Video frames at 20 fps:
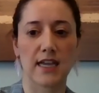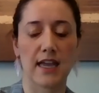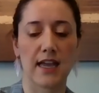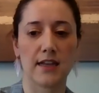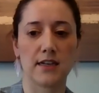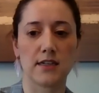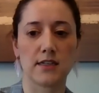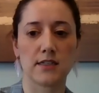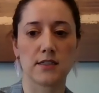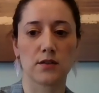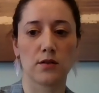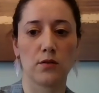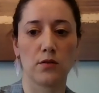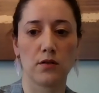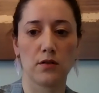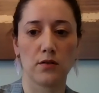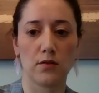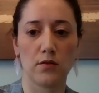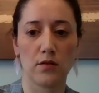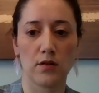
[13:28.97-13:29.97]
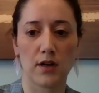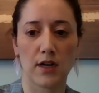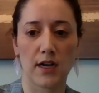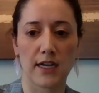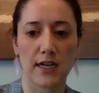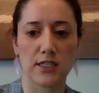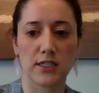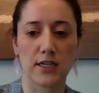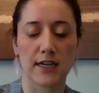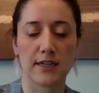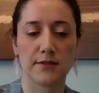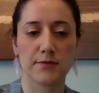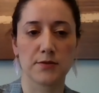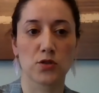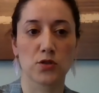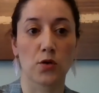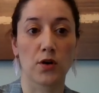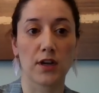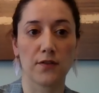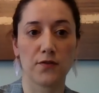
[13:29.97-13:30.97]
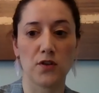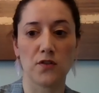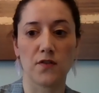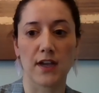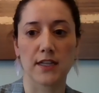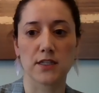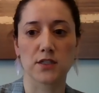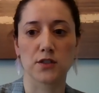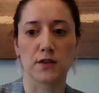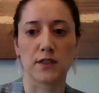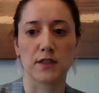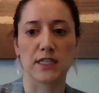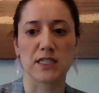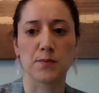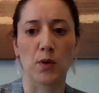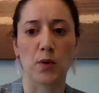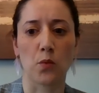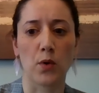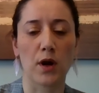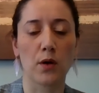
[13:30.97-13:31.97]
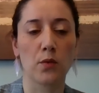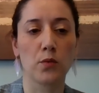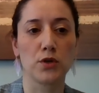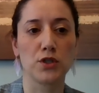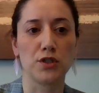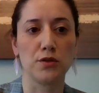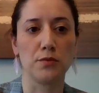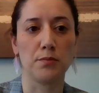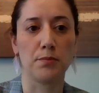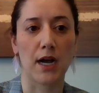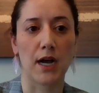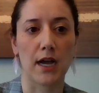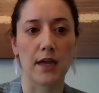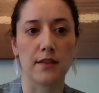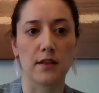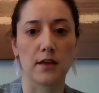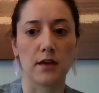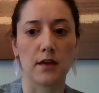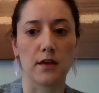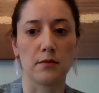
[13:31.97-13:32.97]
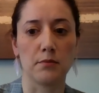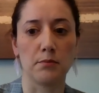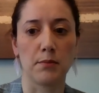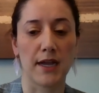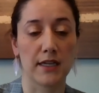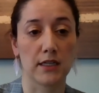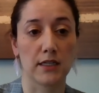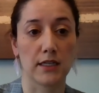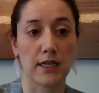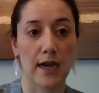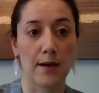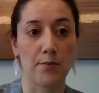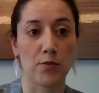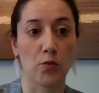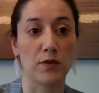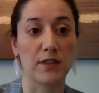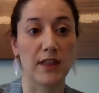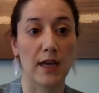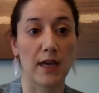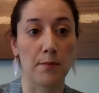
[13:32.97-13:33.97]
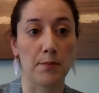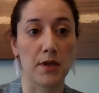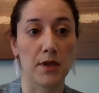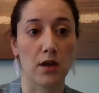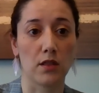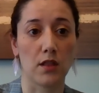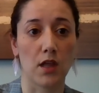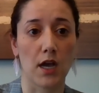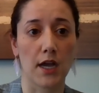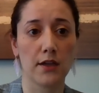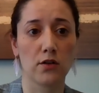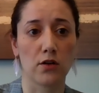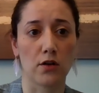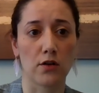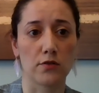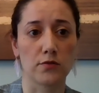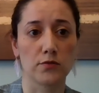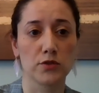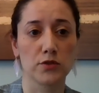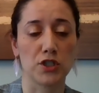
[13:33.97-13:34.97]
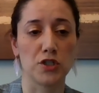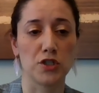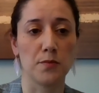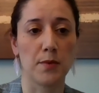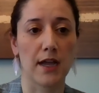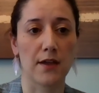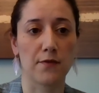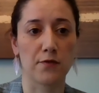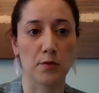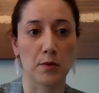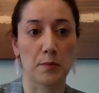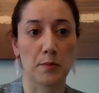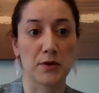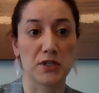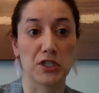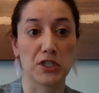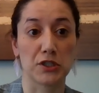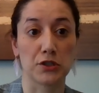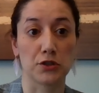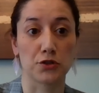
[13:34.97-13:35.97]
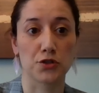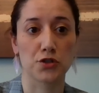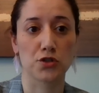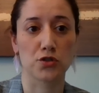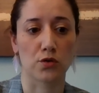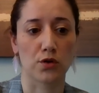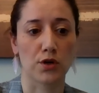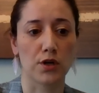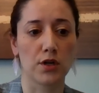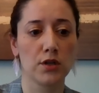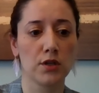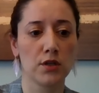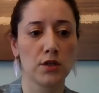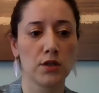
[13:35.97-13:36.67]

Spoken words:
And I'm sorry if you've answered this, but where would you buy the mic and camera? Would that be online, or did you buy it from a particular store?